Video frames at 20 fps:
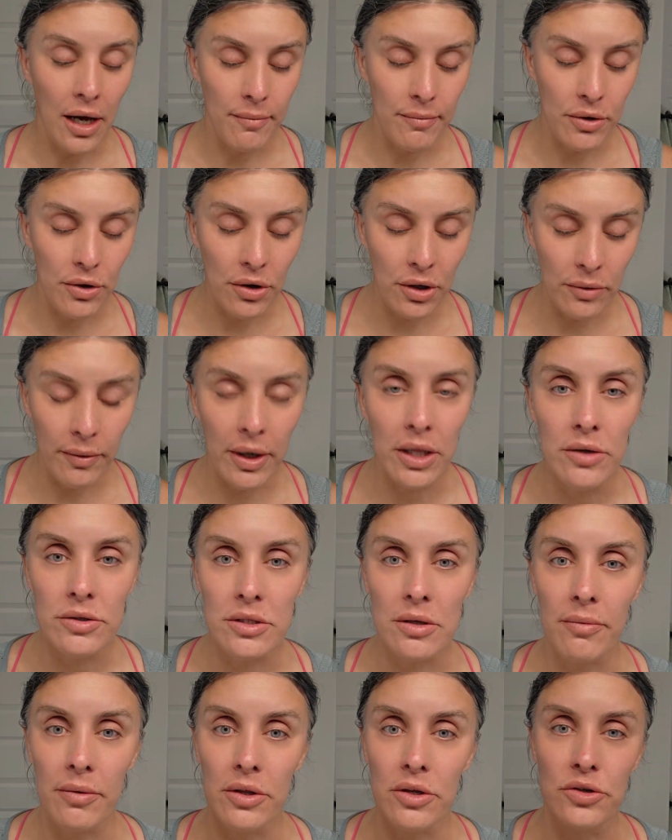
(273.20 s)
You're going to want to use
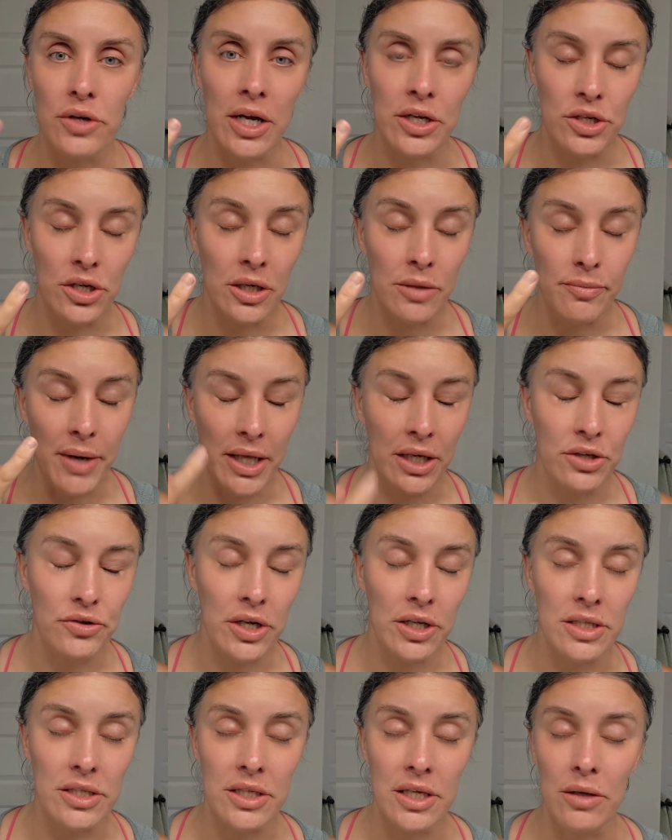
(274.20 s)
something that you're actually going to
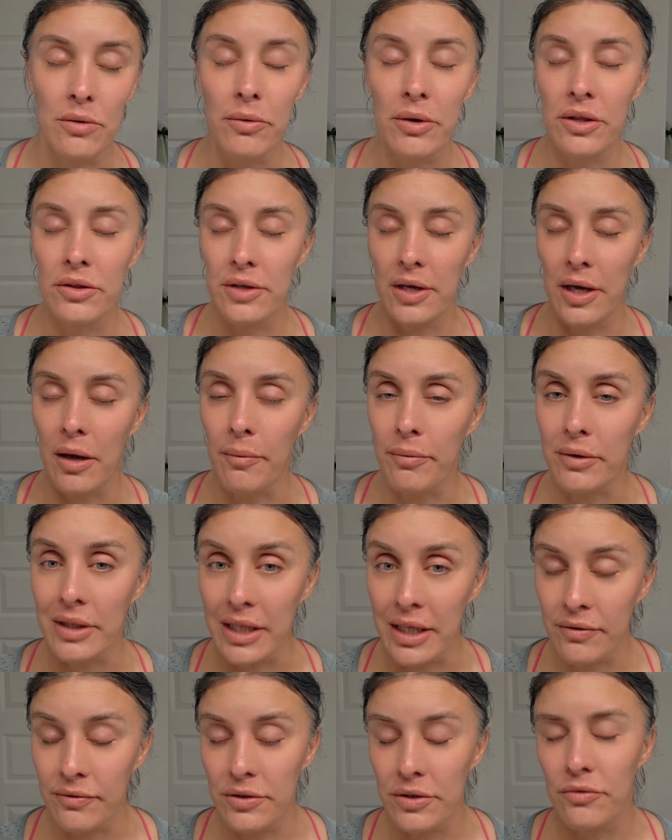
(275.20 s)
penetrate the skin with to help
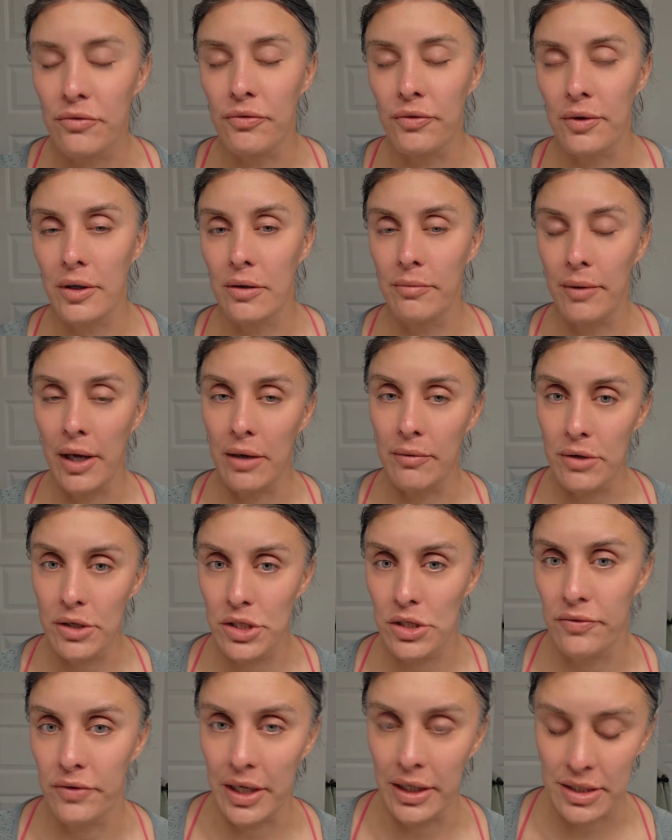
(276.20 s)
lift, firm, and
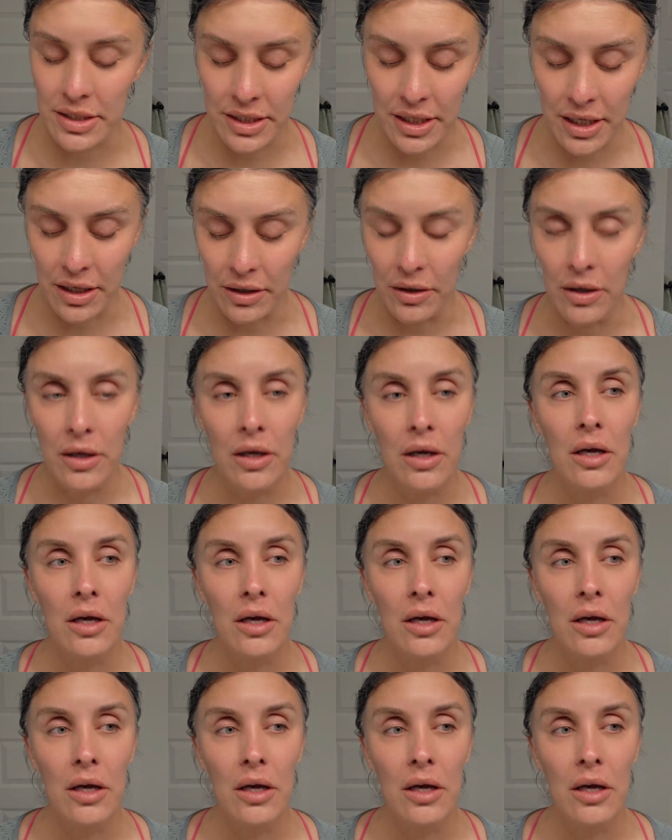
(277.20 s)
rejuvenate the skin.